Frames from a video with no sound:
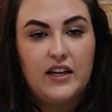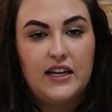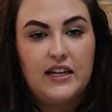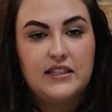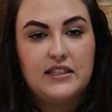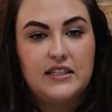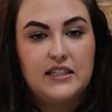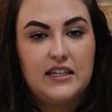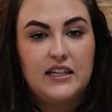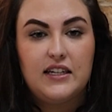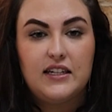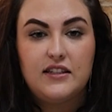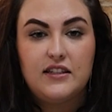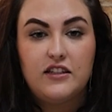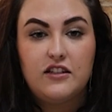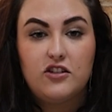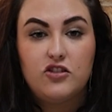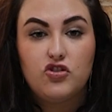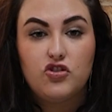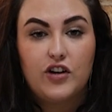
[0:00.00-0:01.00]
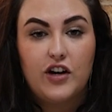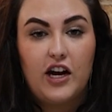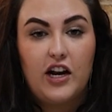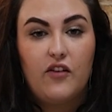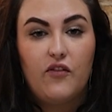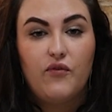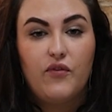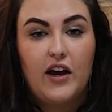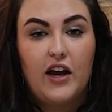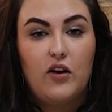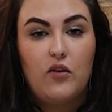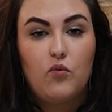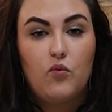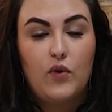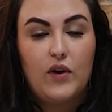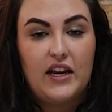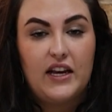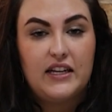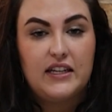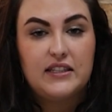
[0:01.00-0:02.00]
it's easy to try to find
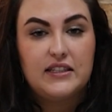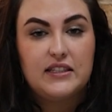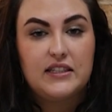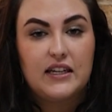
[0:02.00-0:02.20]
ways